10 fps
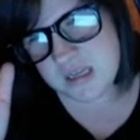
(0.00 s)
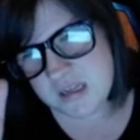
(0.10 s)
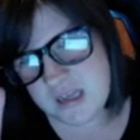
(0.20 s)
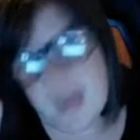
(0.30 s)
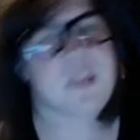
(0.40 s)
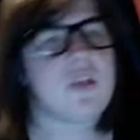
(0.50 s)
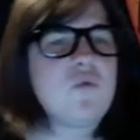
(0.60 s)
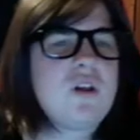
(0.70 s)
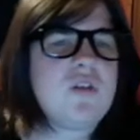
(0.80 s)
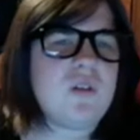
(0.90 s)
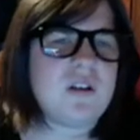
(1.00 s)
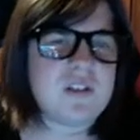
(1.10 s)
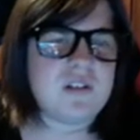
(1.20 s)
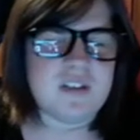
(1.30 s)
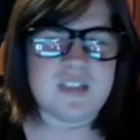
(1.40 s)
yeah, in the 2012
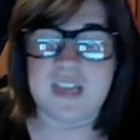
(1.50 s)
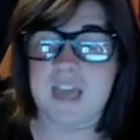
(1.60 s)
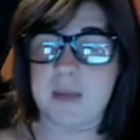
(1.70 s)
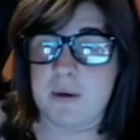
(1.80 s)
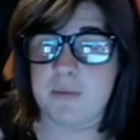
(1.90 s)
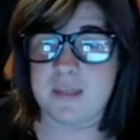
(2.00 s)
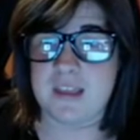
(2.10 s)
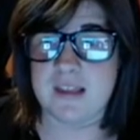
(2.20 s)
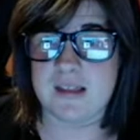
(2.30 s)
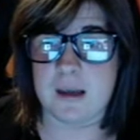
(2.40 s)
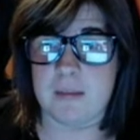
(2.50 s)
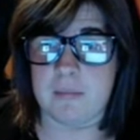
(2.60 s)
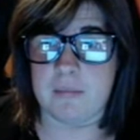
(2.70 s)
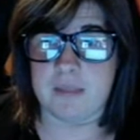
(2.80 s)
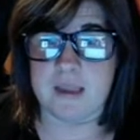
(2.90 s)
series, he came up with these
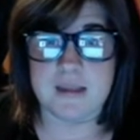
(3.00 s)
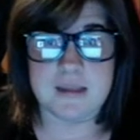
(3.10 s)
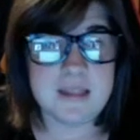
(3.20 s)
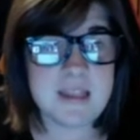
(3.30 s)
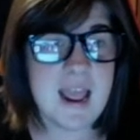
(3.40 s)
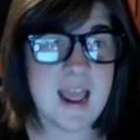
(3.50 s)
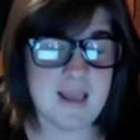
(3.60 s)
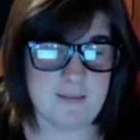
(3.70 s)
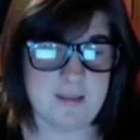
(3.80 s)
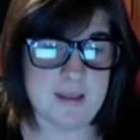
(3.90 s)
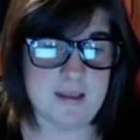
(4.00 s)
names,